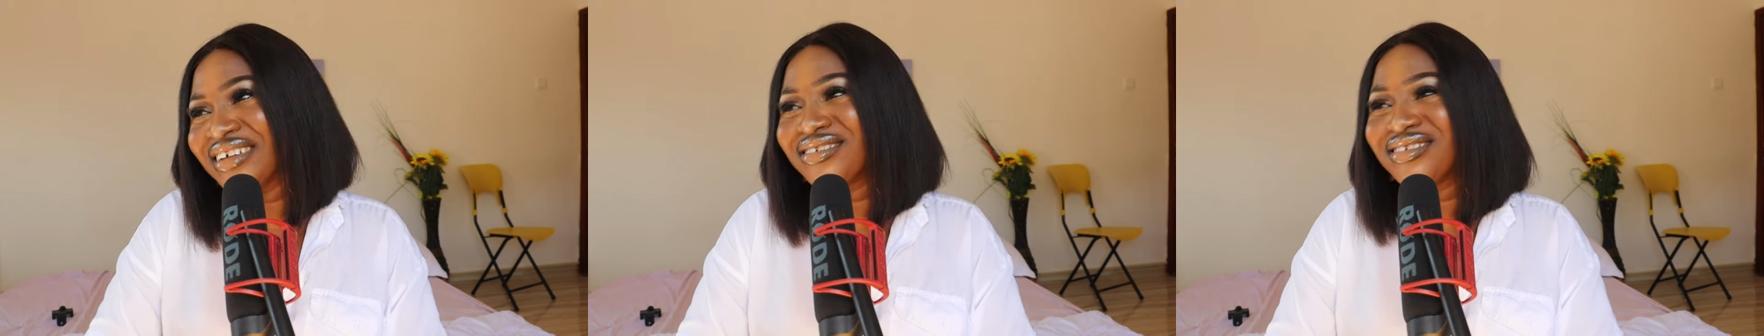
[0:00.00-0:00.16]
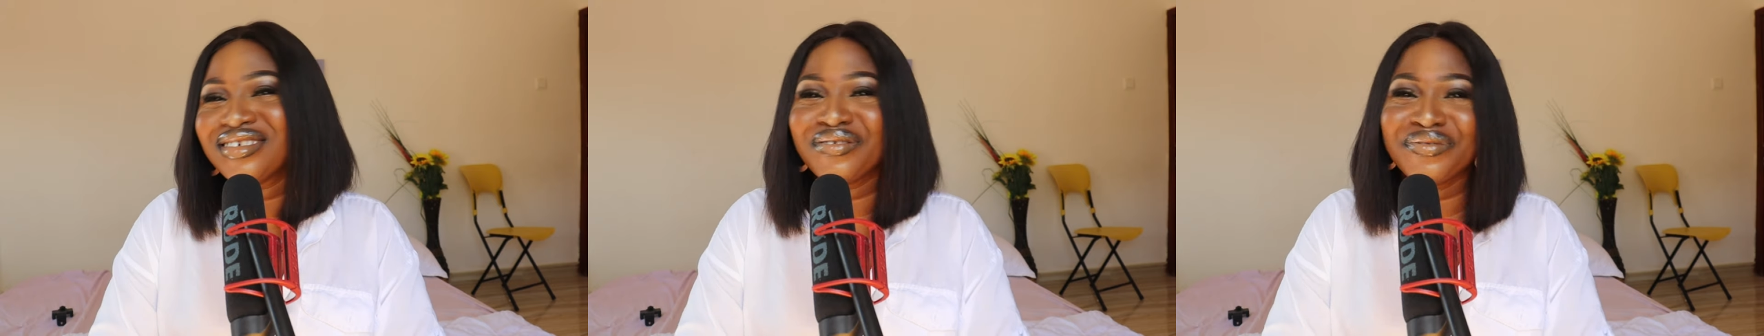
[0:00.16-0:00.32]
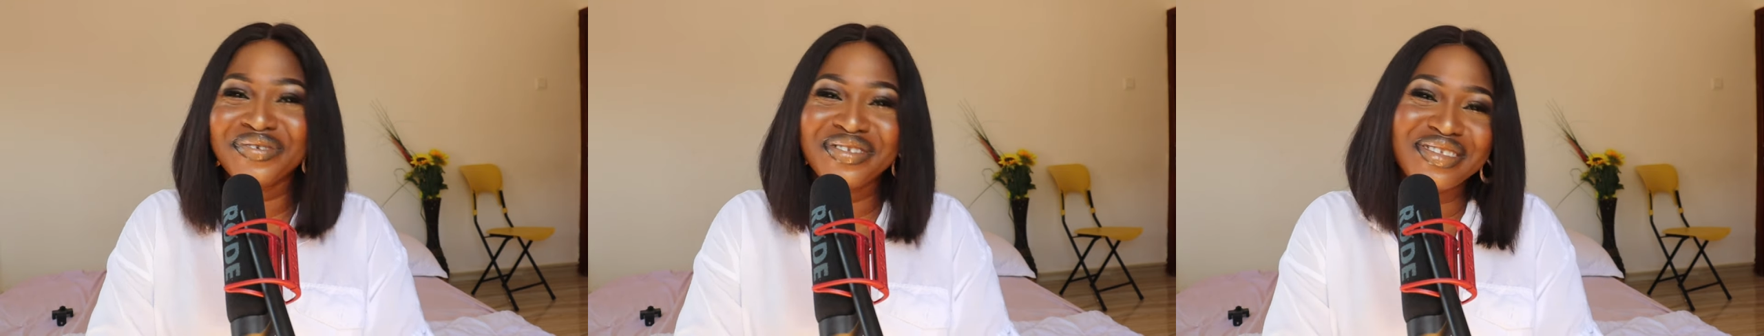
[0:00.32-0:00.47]

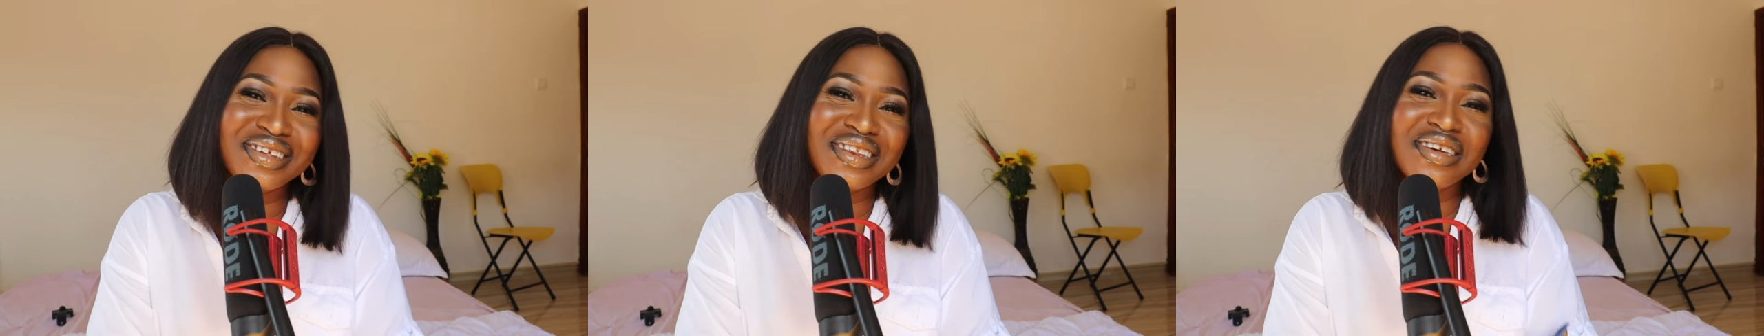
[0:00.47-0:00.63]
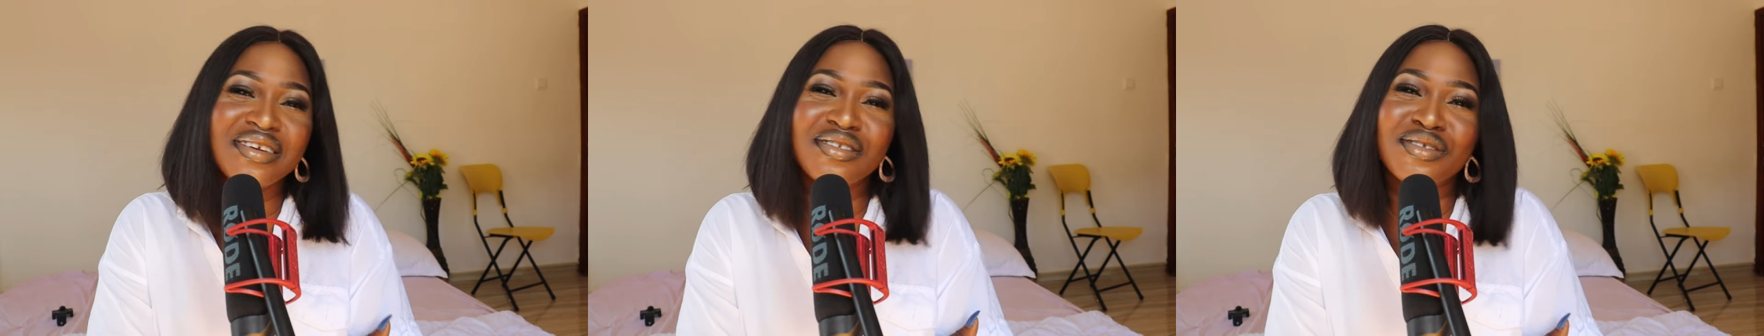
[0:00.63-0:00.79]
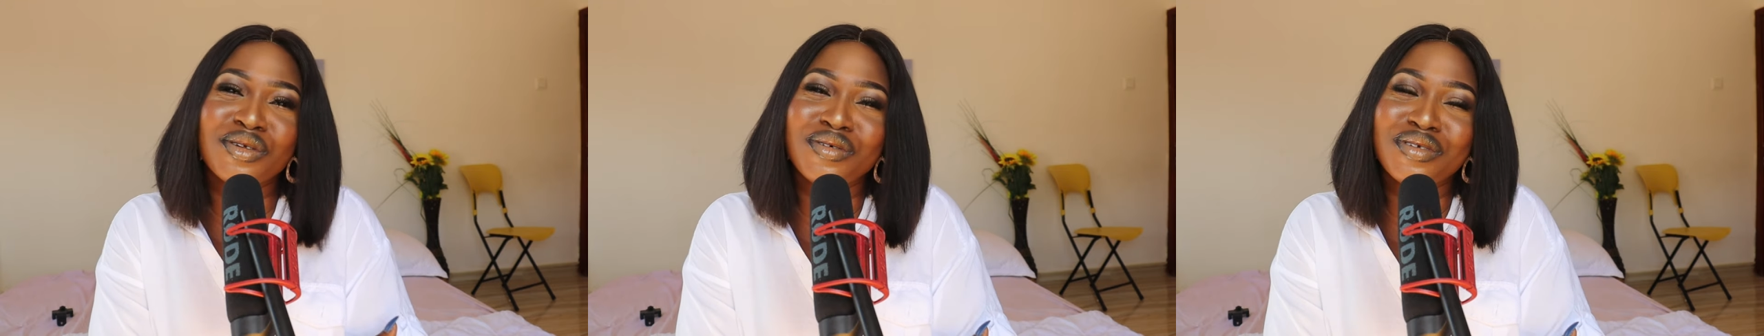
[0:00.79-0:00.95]
seven
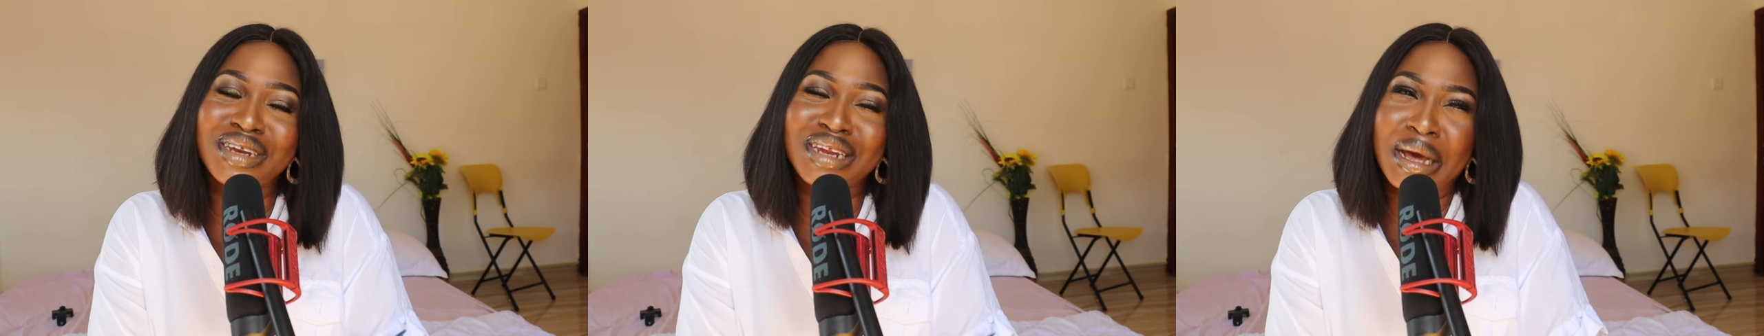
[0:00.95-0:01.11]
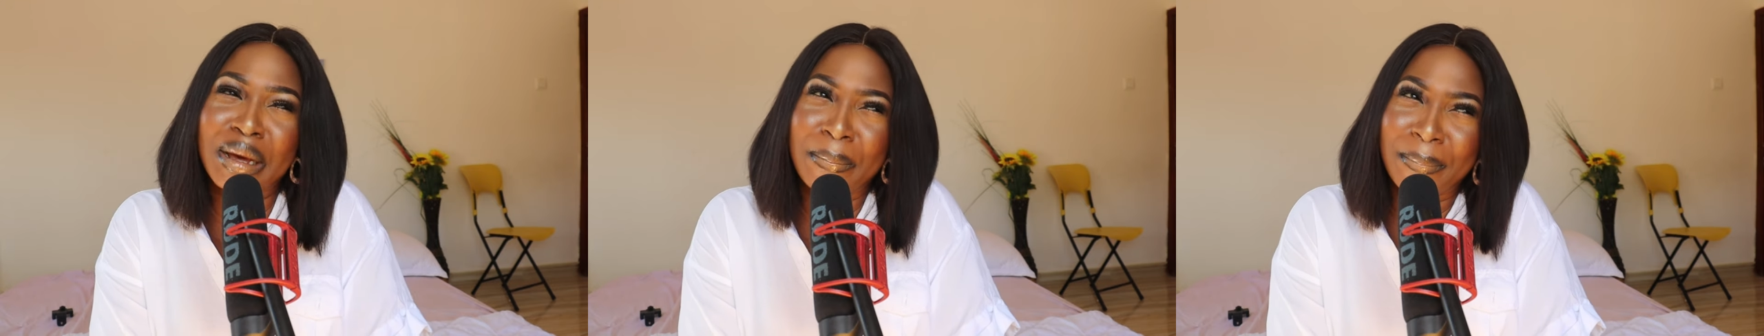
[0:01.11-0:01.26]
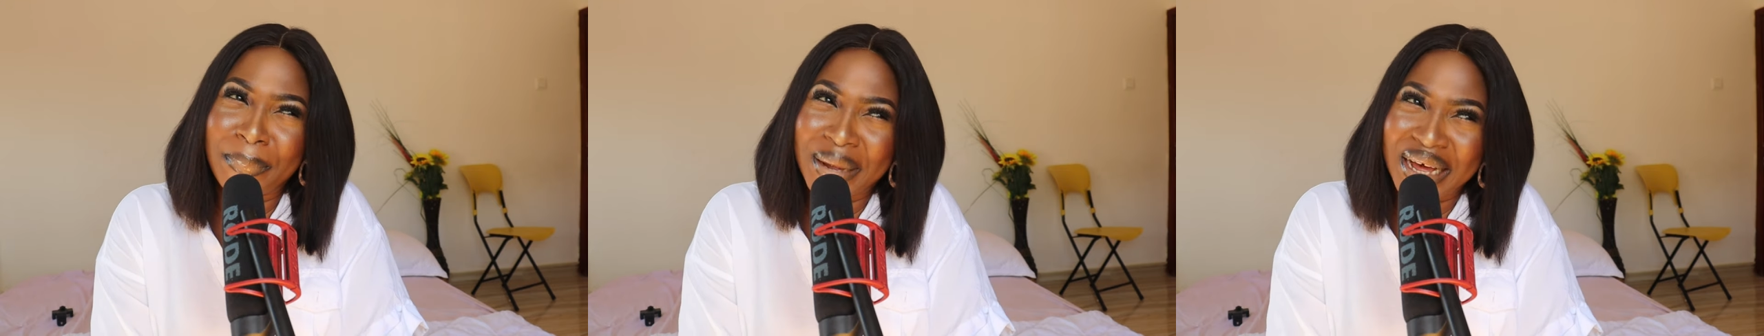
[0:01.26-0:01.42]
cedis not
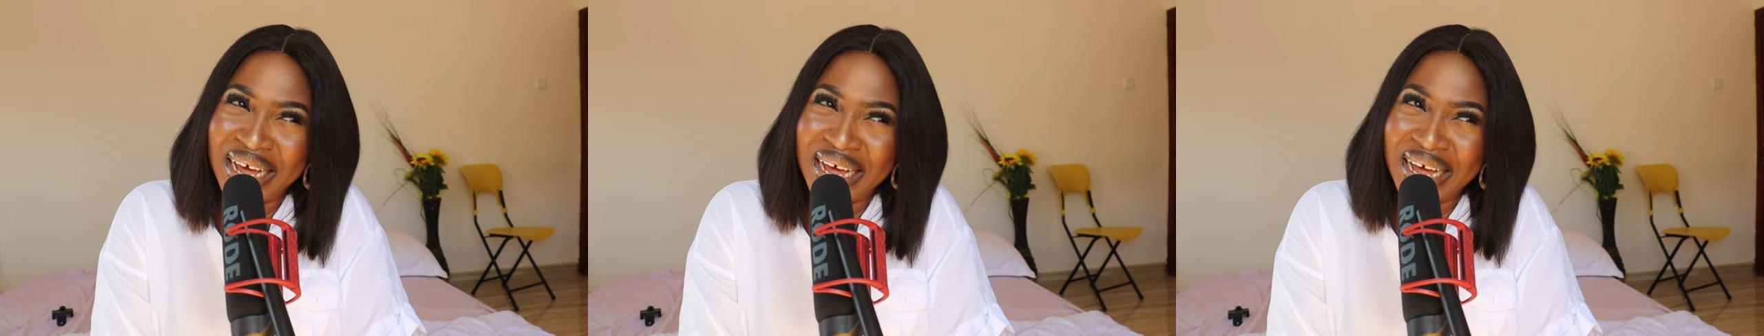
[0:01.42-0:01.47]
that